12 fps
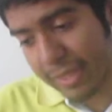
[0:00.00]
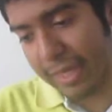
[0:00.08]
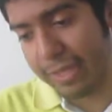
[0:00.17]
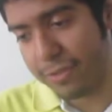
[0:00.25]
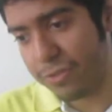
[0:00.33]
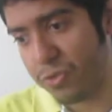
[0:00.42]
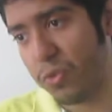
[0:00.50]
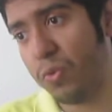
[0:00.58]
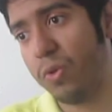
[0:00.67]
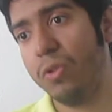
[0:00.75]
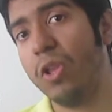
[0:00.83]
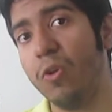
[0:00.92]
get too
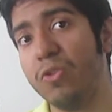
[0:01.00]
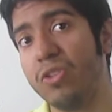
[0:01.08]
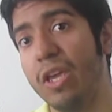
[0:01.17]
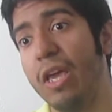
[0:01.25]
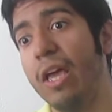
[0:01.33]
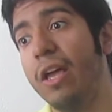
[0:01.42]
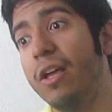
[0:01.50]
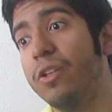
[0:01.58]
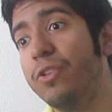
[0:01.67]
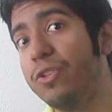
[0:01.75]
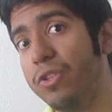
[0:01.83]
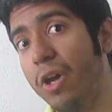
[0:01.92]
close
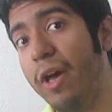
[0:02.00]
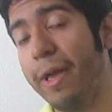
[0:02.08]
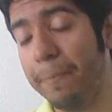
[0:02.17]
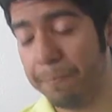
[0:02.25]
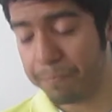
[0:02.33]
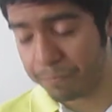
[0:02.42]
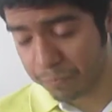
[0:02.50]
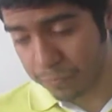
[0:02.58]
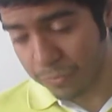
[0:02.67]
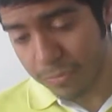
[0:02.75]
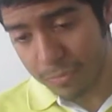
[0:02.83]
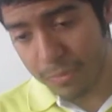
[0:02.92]
to them.
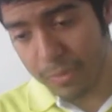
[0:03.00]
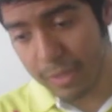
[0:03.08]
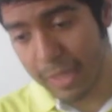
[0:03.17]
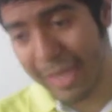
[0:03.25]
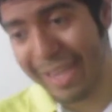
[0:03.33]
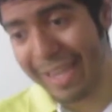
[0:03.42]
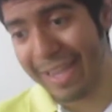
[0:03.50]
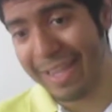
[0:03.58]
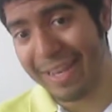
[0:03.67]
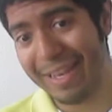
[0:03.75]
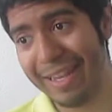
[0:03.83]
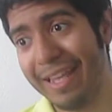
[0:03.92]

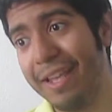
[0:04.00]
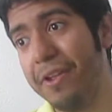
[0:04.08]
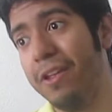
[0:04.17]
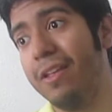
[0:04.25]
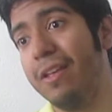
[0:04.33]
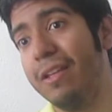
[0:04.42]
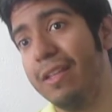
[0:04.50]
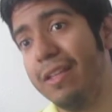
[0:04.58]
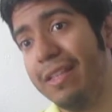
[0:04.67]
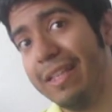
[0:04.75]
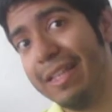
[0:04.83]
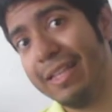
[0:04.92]
And
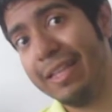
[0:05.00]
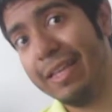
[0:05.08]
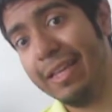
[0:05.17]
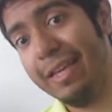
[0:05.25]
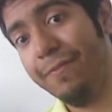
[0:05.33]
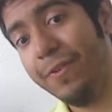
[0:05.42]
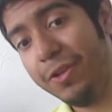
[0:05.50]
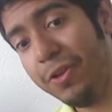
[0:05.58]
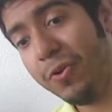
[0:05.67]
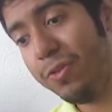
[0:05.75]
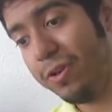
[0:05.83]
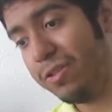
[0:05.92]
if you
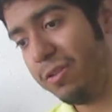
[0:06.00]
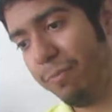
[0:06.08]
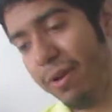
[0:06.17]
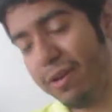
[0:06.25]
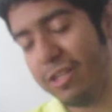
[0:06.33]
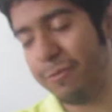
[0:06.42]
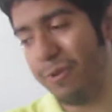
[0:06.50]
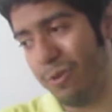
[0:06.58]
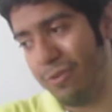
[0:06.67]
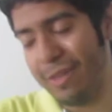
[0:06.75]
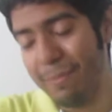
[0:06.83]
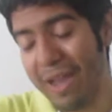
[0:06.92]
do, there's a punishment,
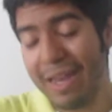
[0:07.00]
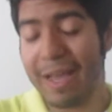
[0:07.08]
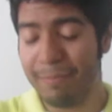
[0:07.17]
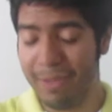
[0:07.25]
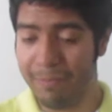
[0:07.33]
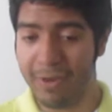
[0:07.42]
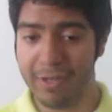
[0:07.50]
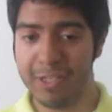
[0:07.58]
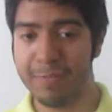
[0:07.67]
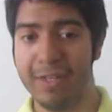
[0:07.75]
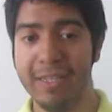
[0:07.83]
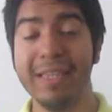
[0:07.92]
or they might not be
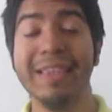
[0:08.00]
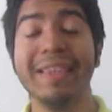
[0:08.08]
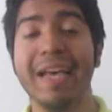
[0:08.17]
punishment. And